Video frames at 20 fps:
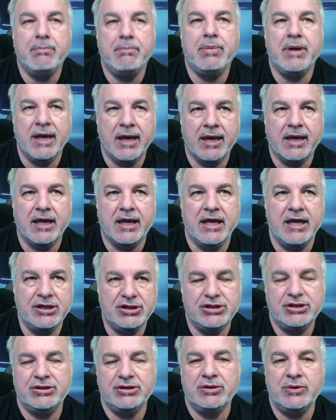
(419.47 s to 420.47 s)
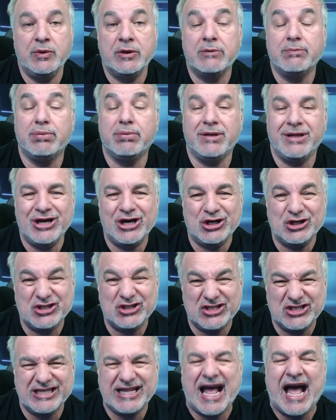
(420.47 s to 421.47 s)
big issue with players
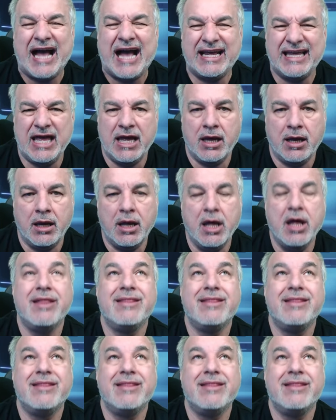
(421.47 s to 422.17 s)
stacking